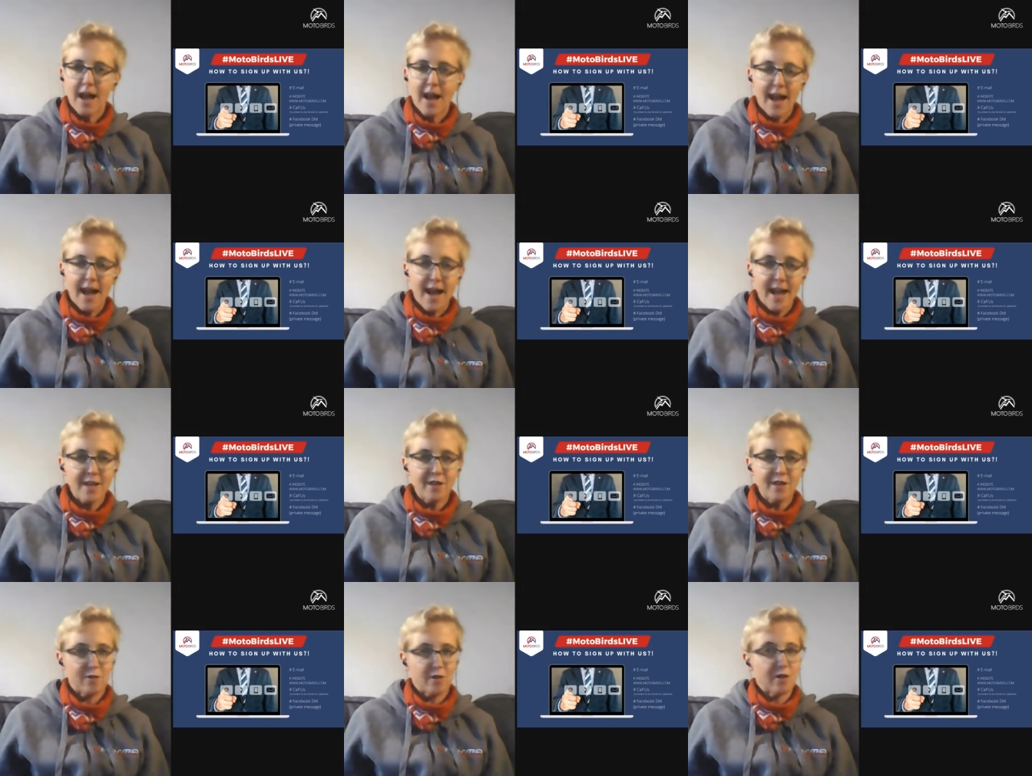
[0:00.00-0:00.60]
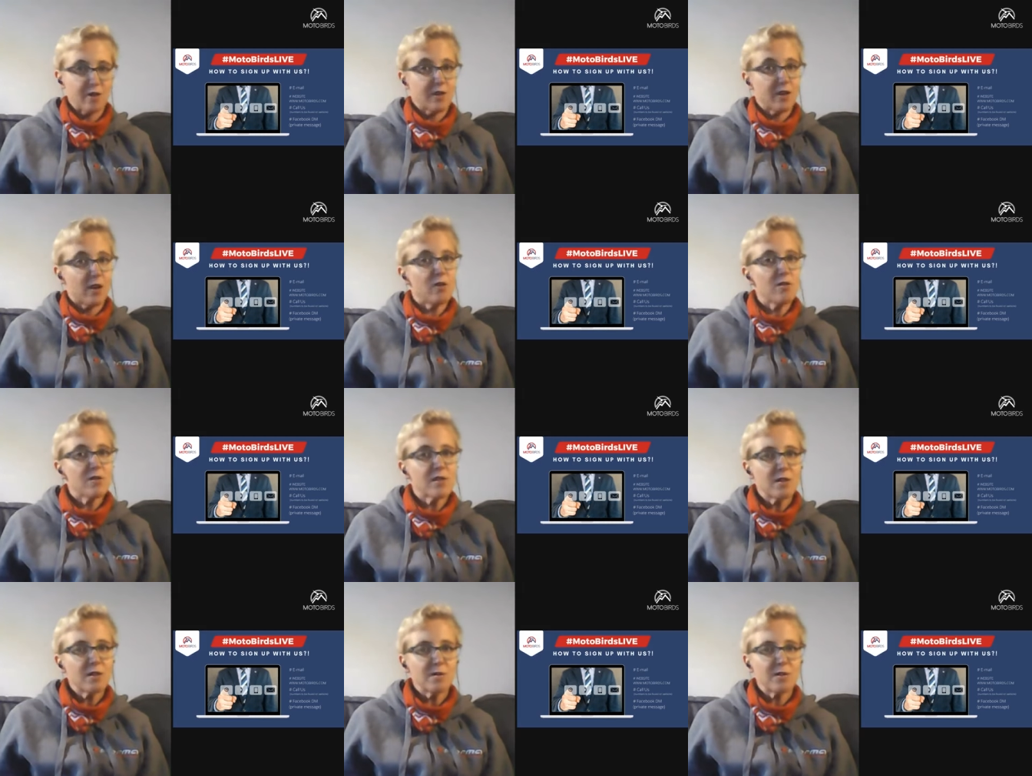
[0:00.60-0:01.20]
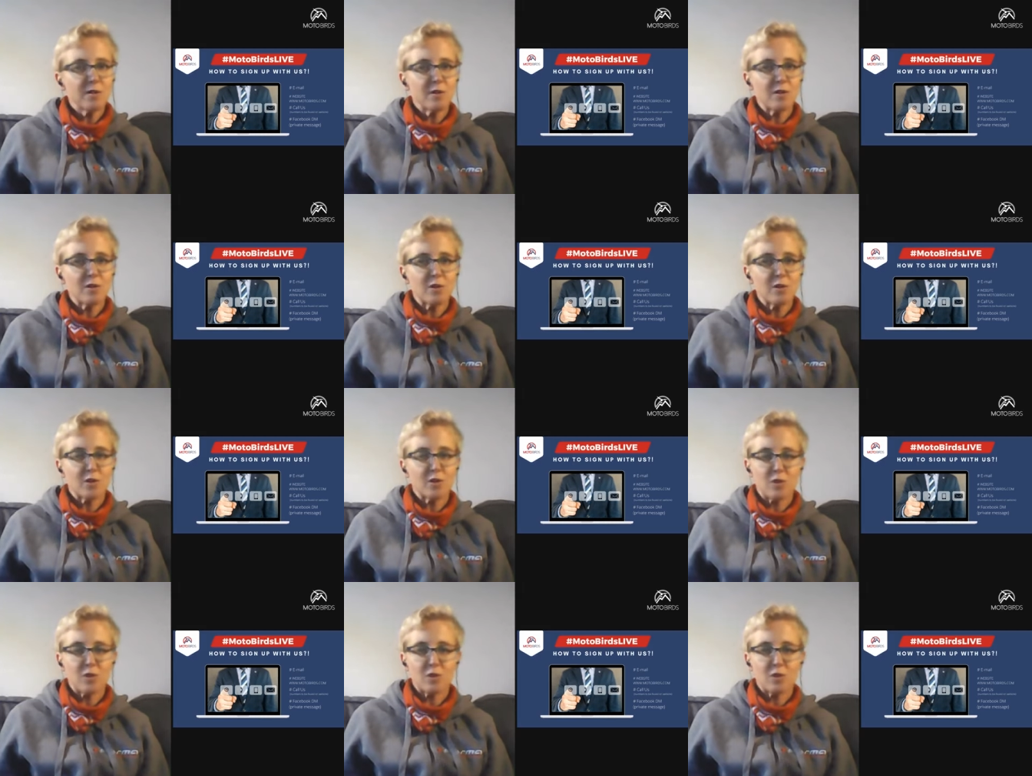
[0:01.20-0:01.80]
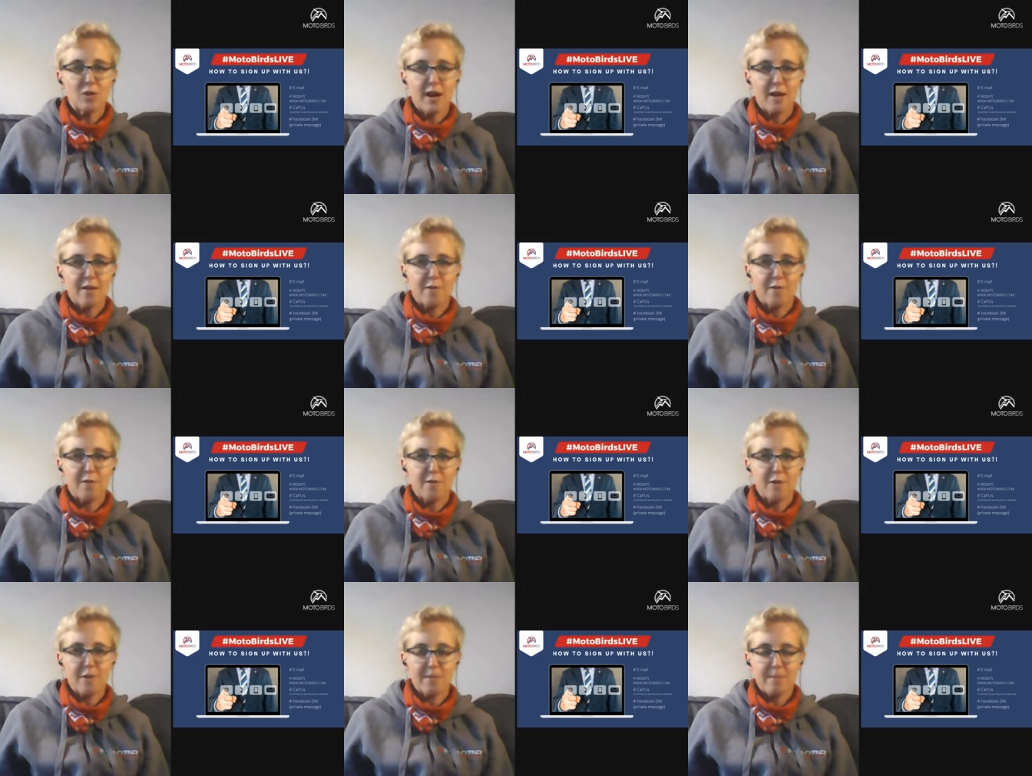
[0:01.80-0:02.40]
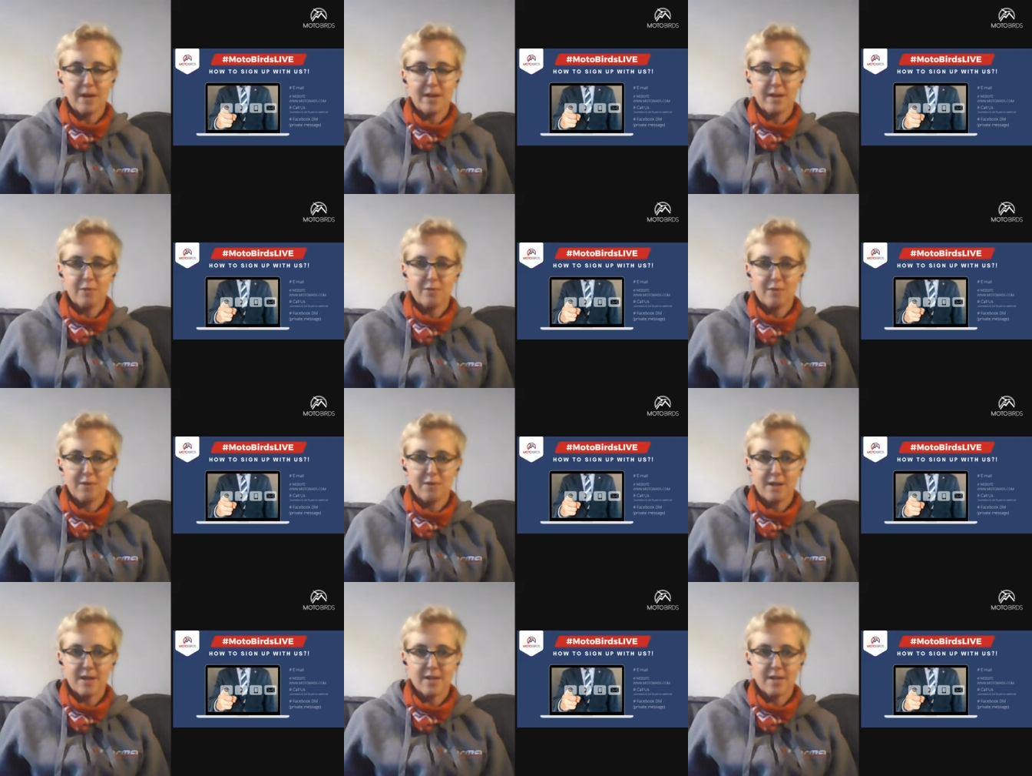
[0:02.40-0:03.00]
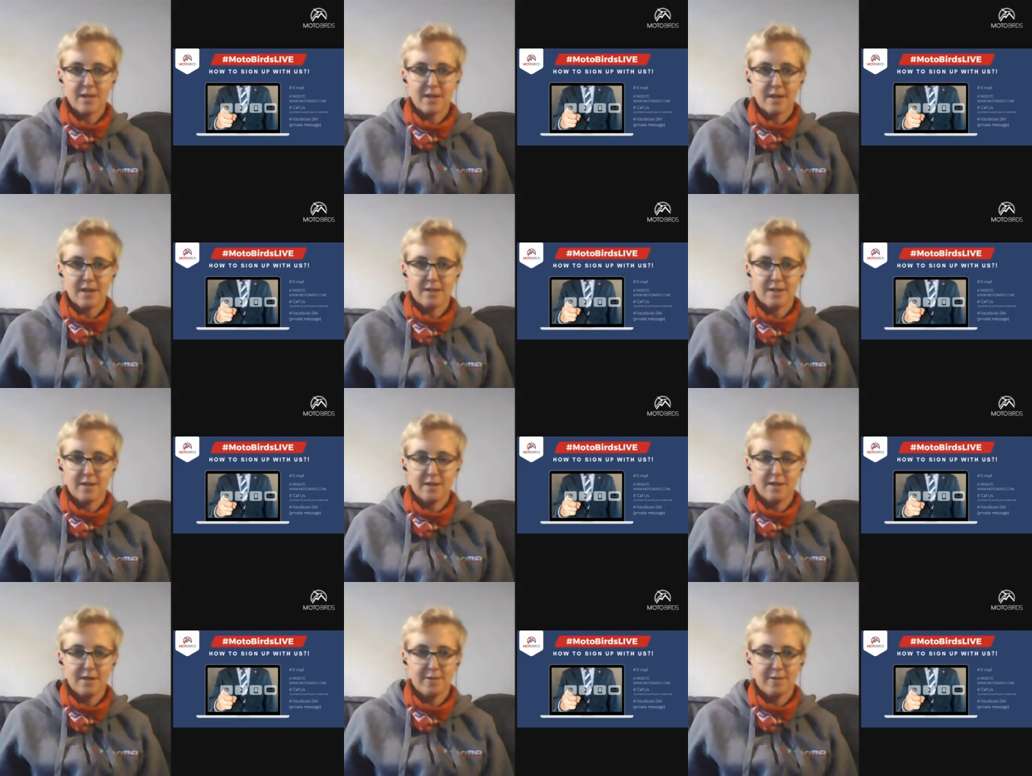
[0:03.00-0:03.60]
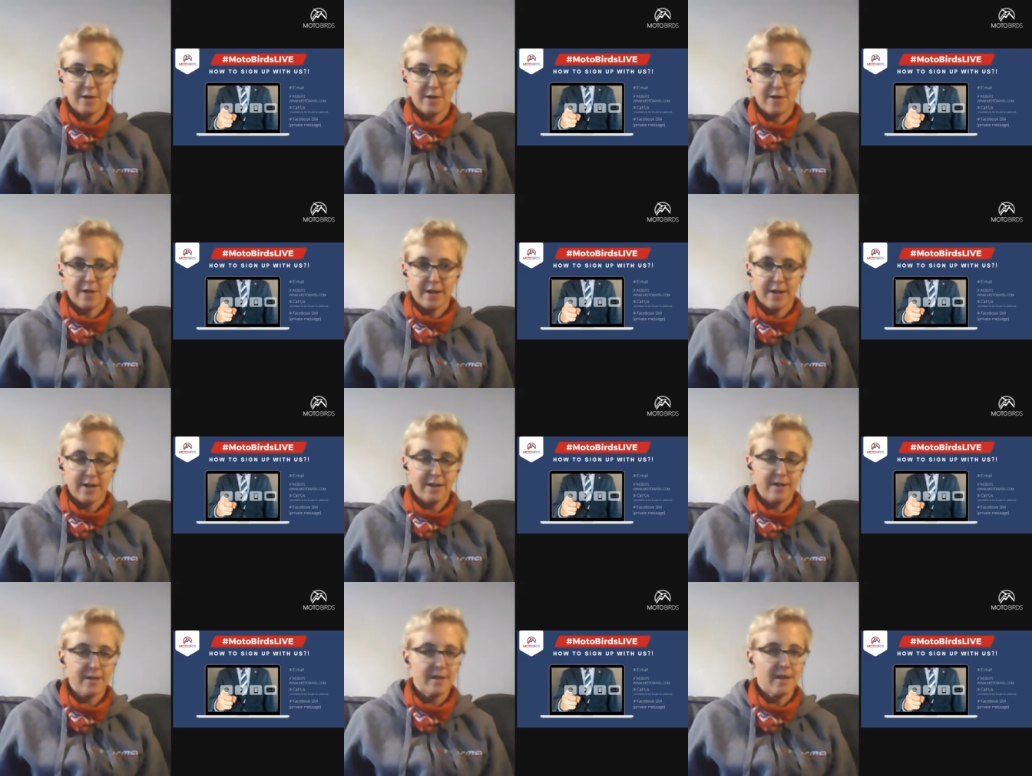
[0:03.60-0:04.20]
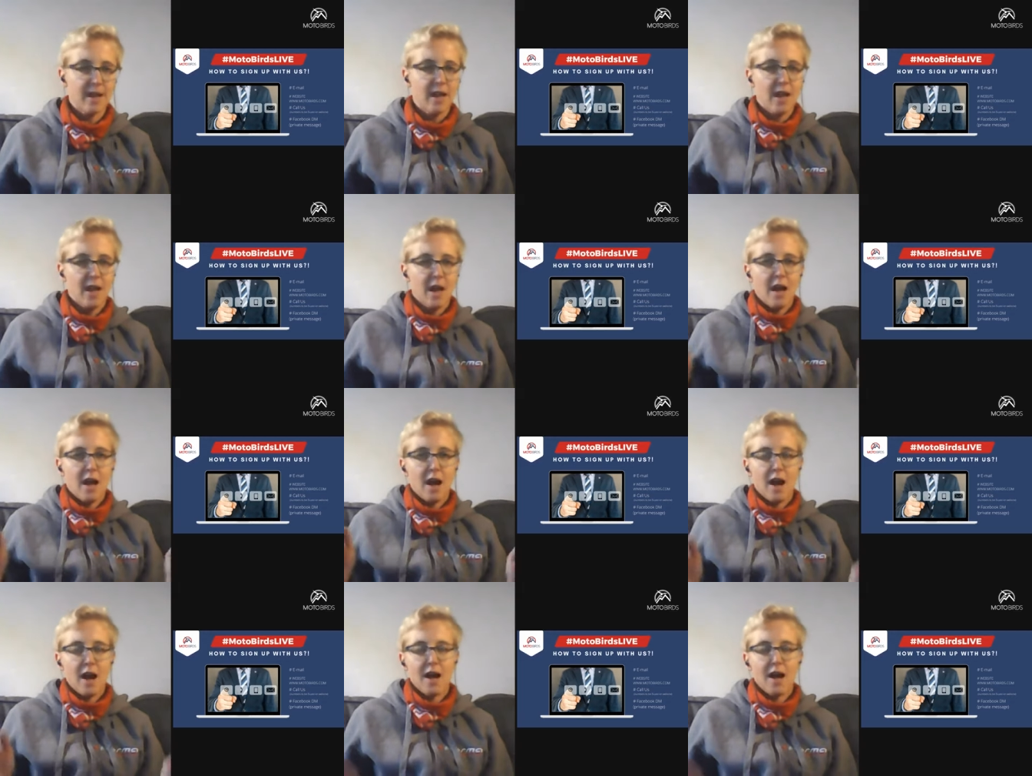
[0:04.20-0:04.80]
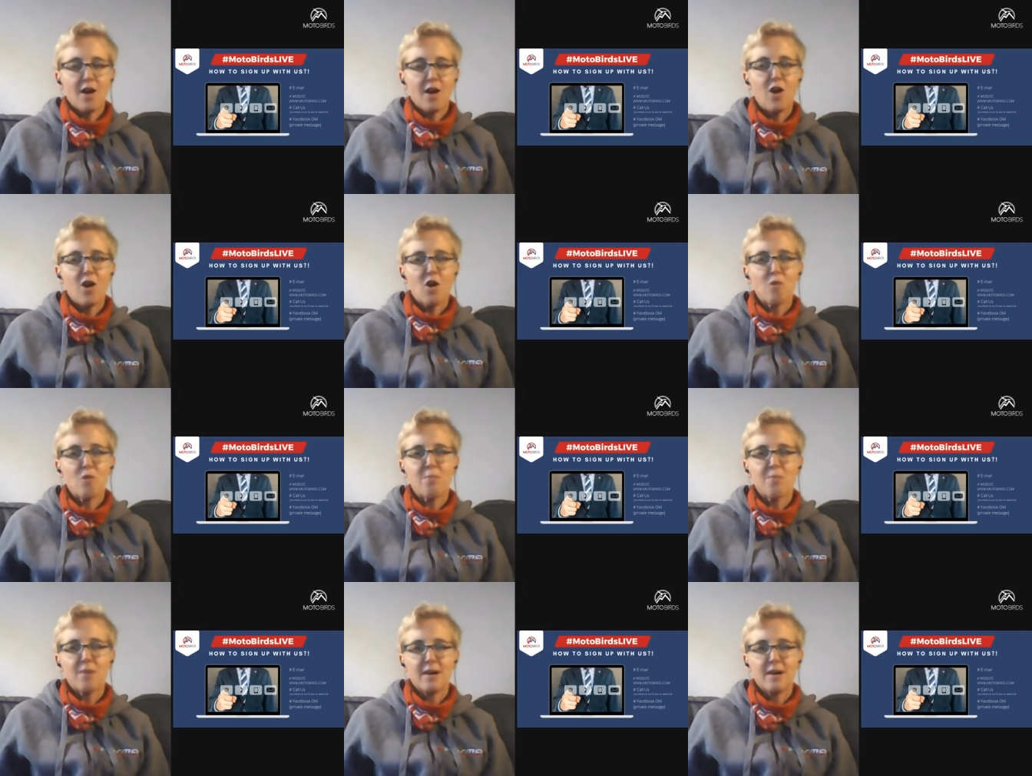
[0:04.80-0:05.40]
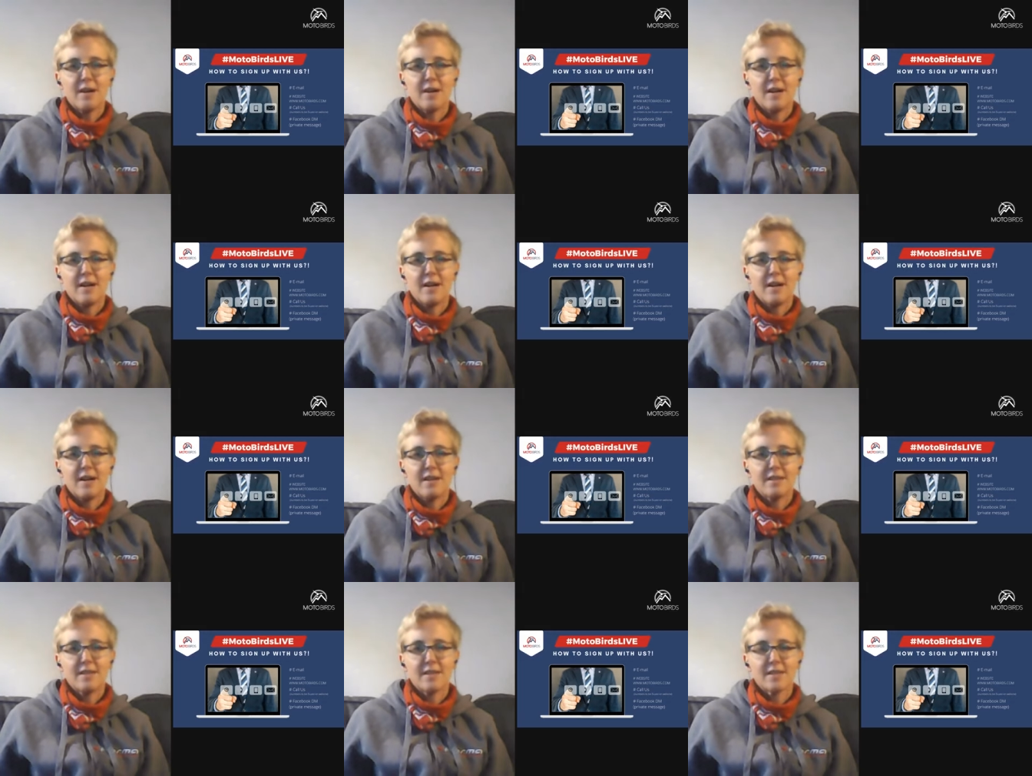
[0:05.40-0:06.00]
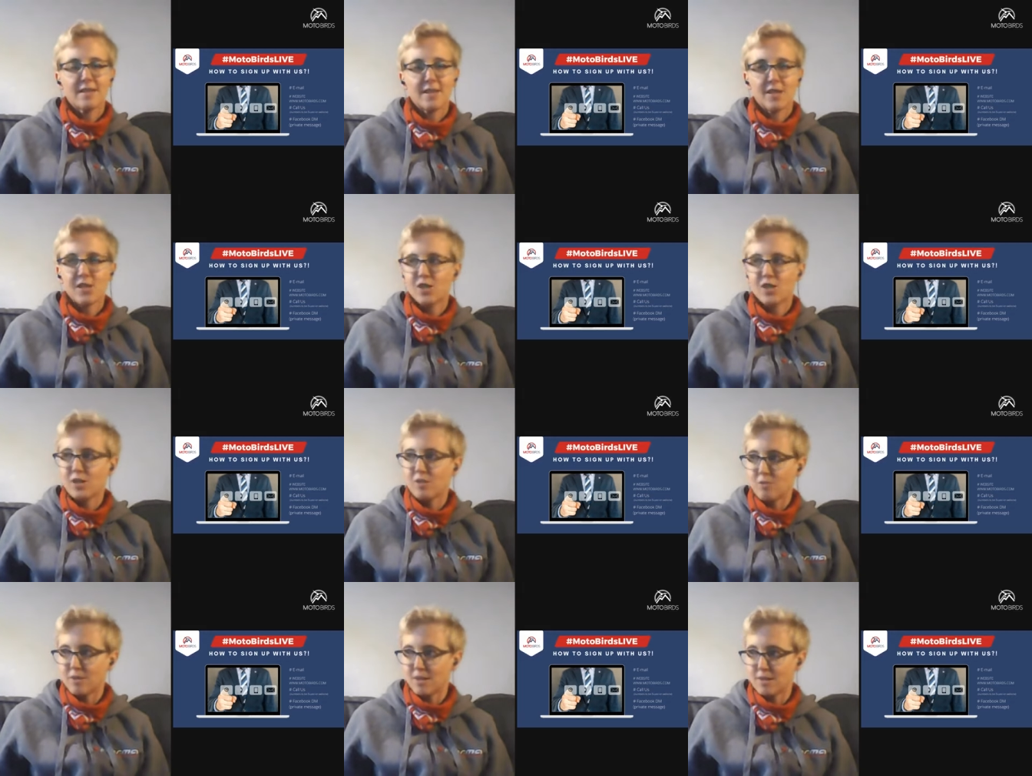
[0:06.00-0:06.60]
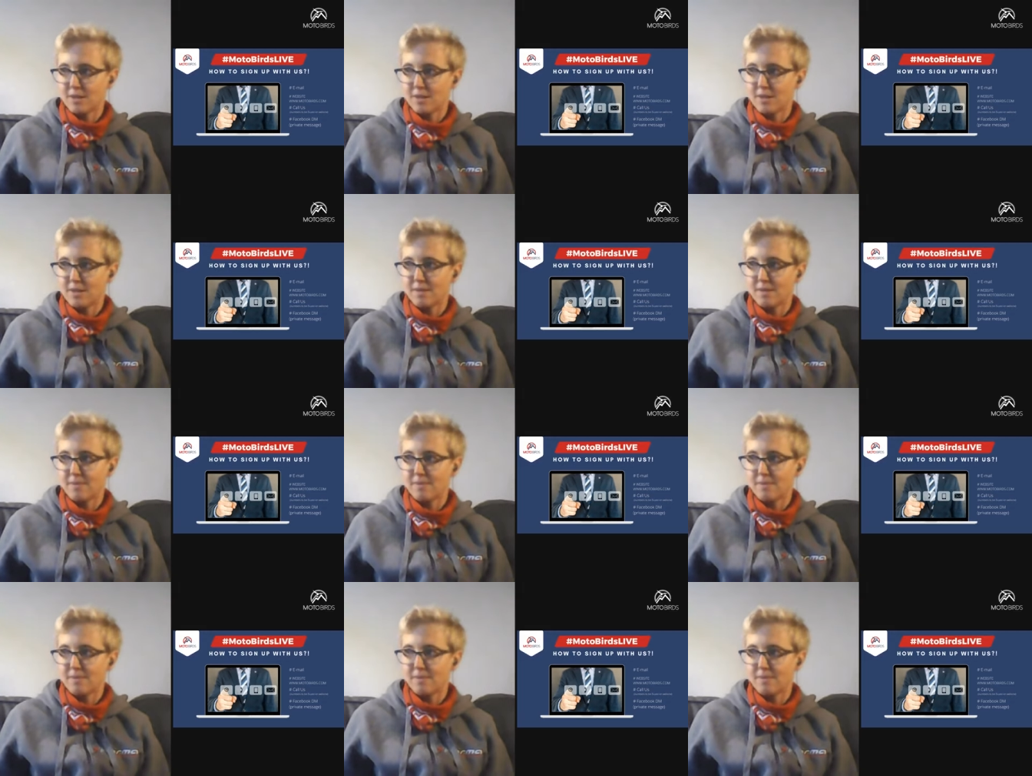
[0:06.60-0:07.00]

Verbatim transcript: And for those of you who have remained with us until the very end, I hope uh, the session was